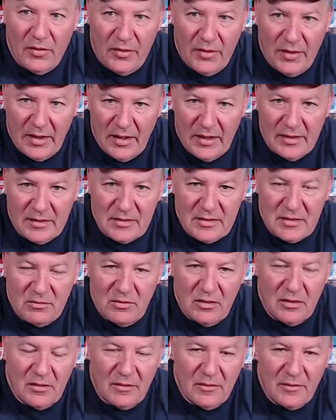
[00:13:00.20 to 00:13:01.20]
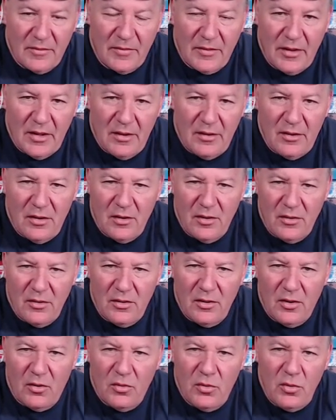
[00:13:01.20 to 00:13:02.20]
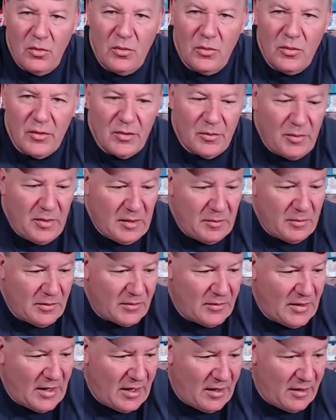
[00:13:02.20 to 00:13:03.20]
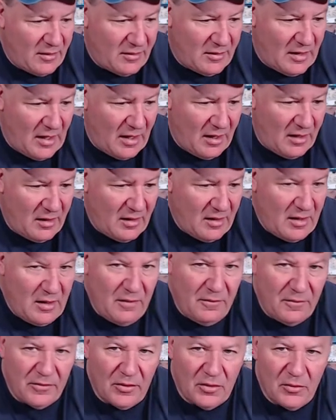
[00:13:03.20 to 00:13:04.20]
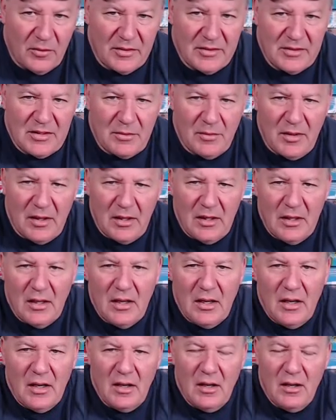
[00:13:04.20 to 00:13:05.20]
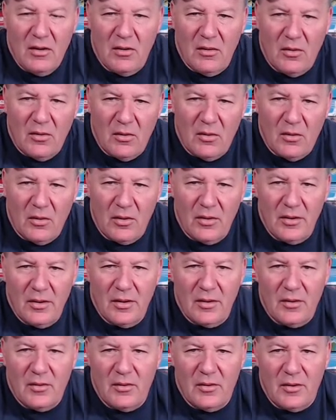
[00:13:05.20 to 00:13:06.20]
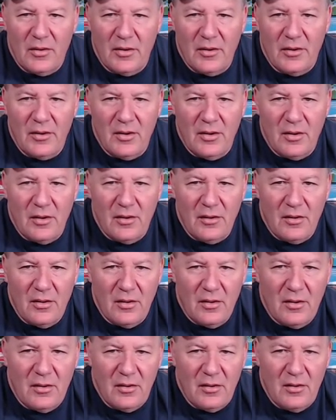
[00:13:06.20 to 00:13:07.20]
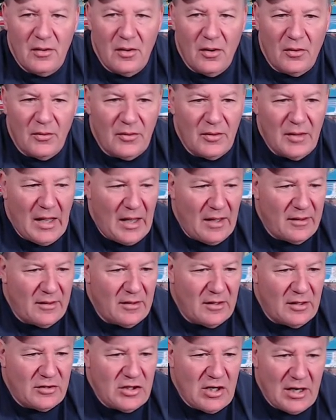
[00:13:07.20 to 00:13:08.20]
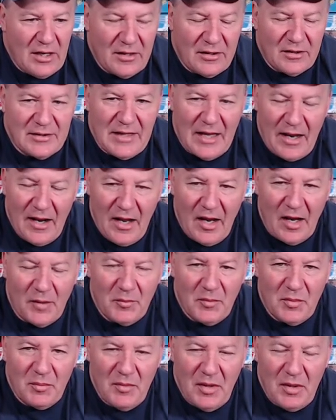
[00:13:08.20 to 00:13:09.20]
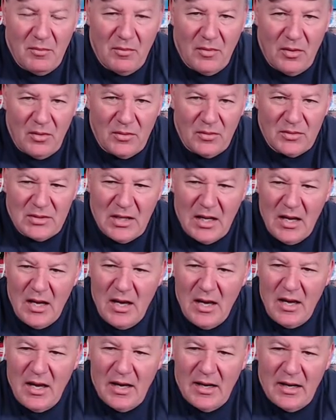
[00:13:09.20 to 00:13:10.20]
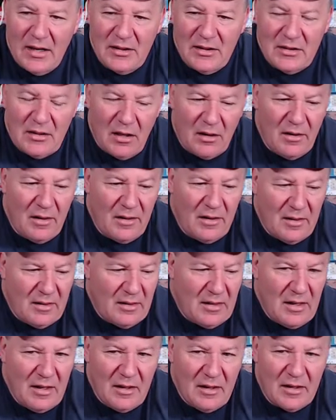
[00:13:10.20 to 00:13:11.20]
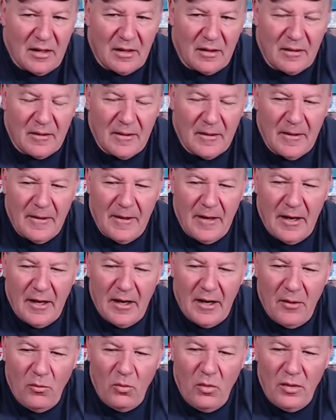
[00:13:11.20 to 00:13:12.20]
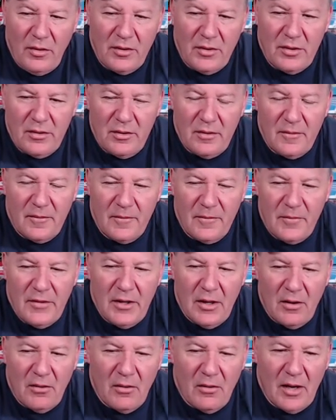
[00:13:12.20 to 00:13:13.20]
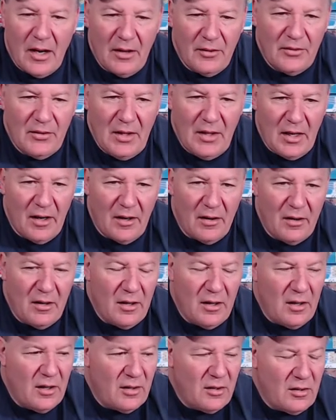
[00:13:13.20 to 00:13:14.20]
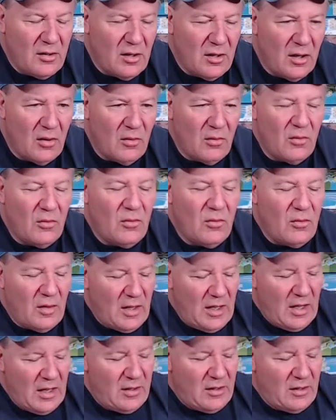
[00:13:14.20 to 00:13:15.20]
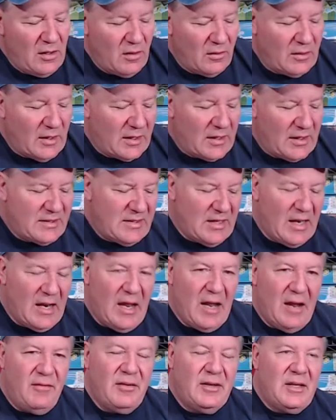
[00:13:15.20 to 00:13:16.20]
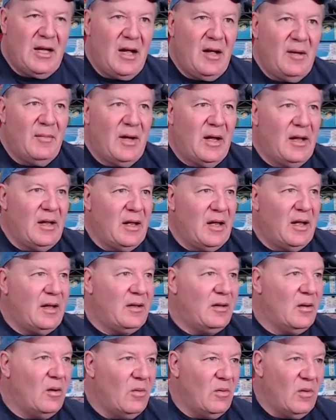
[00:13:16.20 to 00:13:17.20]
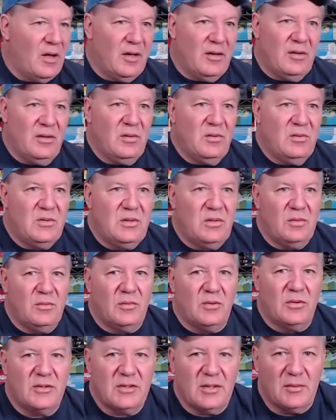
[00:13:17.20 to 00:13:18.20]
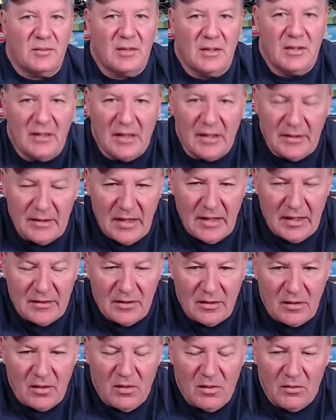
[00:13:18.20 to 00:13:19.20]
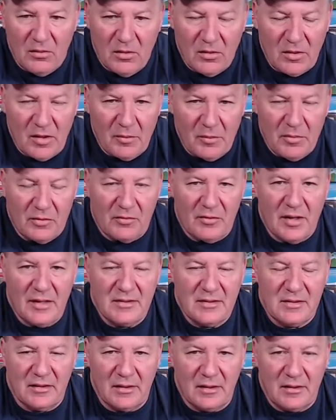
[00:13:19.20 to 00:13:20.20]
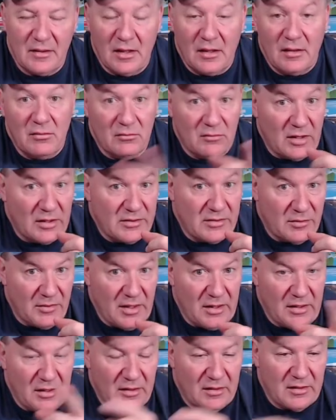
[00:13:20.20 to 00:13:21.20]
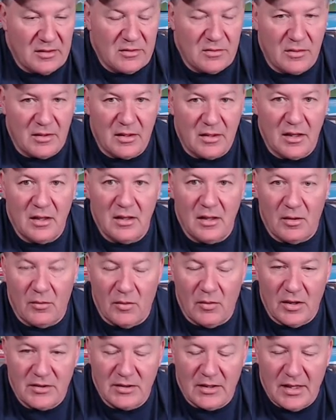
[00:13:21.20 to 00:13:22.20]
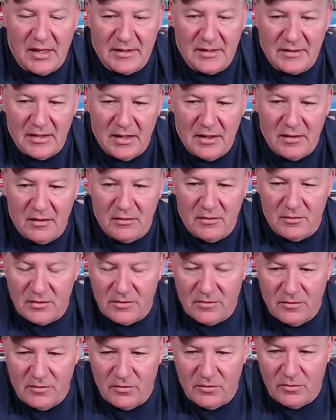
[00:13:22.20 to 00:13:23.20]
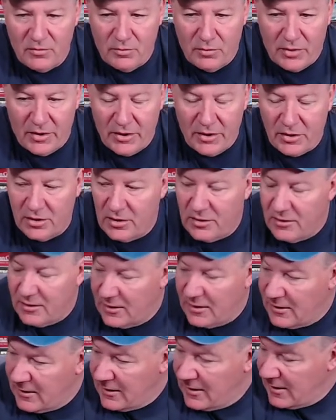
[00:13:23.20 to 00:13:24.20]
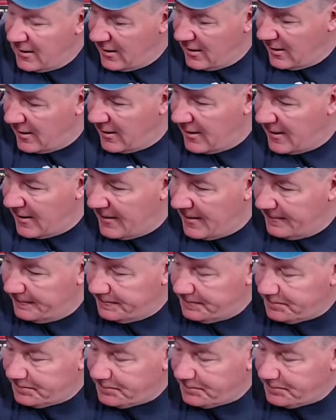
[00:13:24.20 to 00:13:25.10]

this? Well, you, you know, who were the people that, that influenced me? Or, or, or, you know that the channels that helped me most and i started thinking and i wonder you know out there you know eh, you know like i said every time i i go on youtube or something like that to go look up a wrestling thing wrestlemania this weekend i watched last night it was pretty good um